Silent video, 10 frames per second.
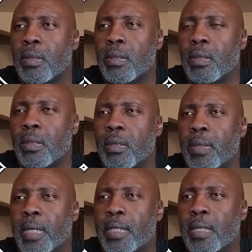All
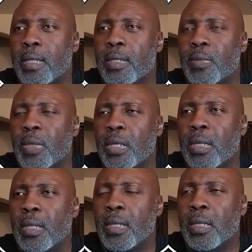right, let's be a
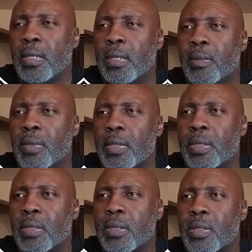little bit
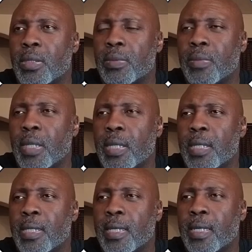
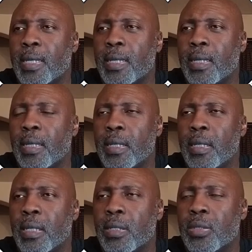smarter
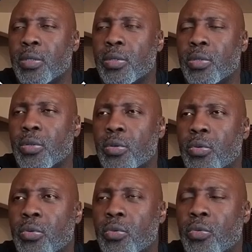here.
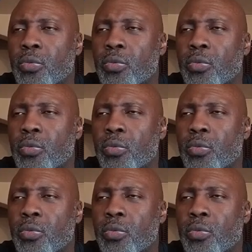So,